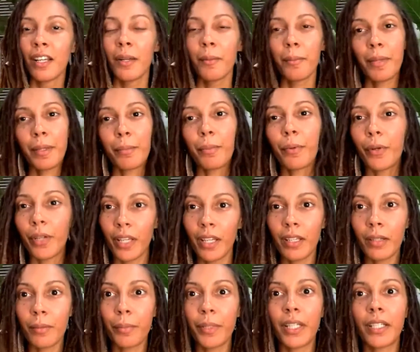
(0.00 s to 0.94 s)
people
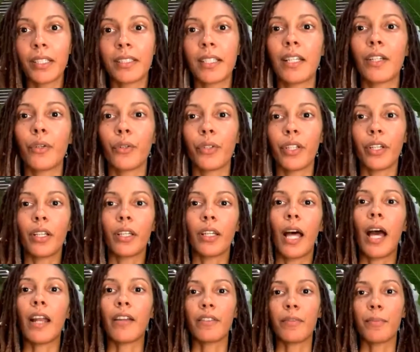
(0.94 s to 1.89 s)
in, because I know there are a
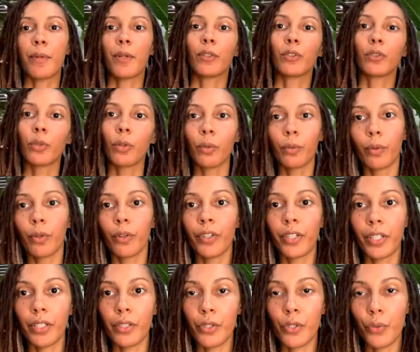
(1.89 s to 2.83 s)
lot of spiritual
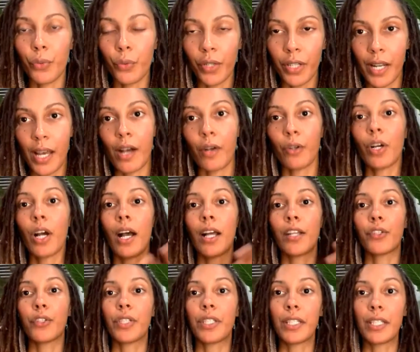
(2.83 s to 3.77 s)
warriors who are now
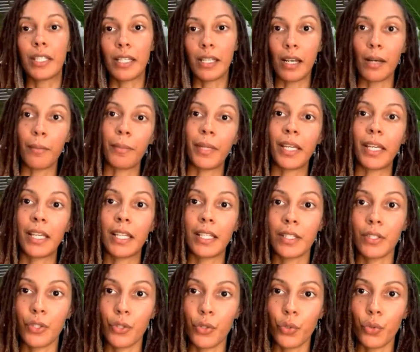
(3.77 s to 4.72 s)
consciously coming
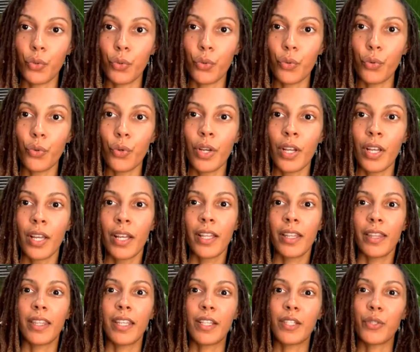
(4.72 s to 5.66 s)
into
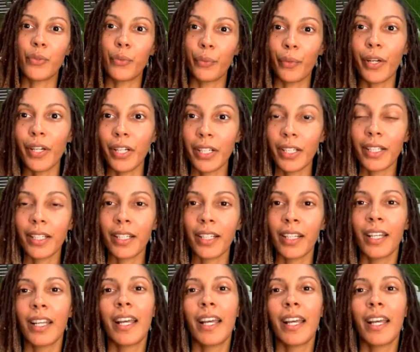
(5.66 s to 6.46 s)
this work,